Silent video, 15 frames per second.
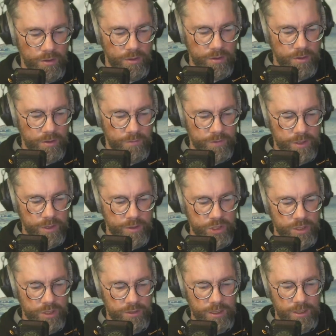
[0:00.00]
the
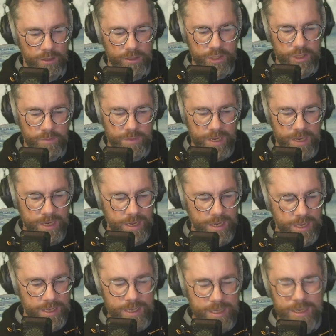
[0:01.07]
Christian theology being
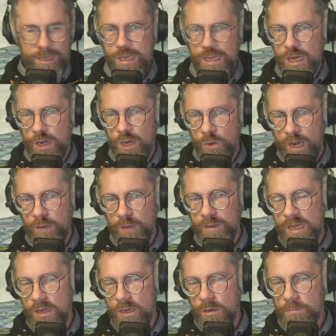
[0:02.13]
incredibly
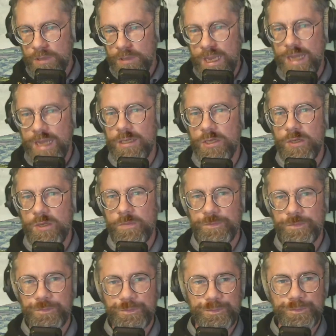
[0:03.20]
complex
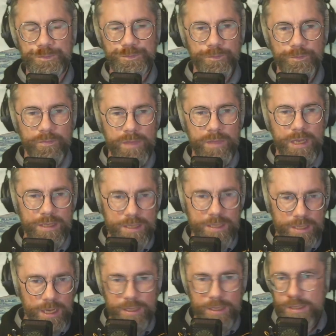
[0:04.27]
and
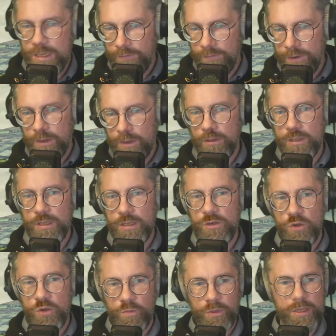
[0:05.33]
difficult and
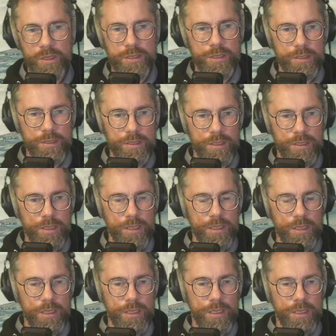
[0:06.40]
numerous and
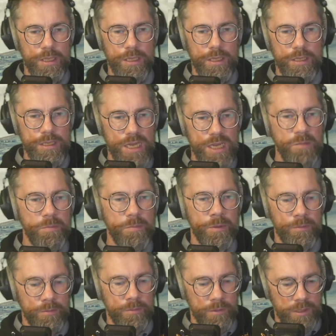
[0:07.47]
deep,
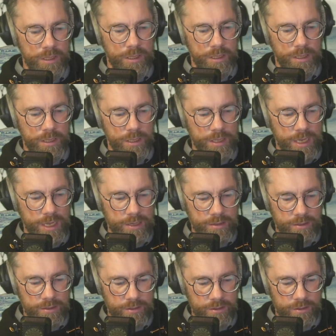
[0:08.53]
then
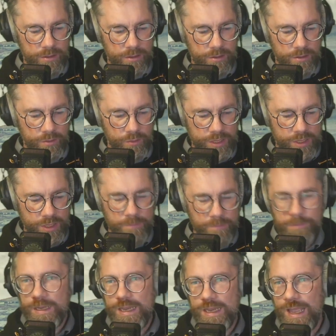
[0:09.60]
we simply
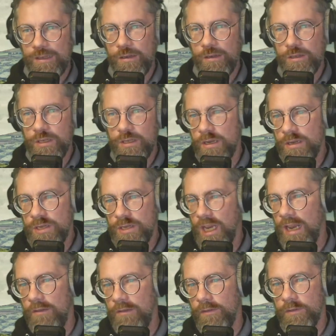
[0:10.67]
cannot
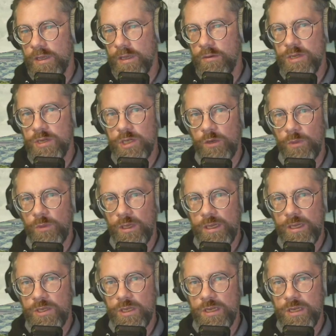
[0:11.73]
conceive of the Christian
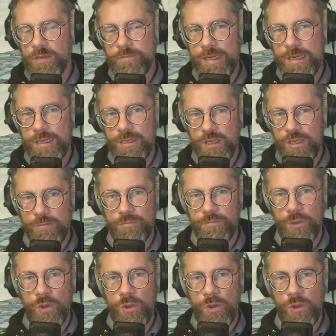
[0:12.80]
religion as being simple.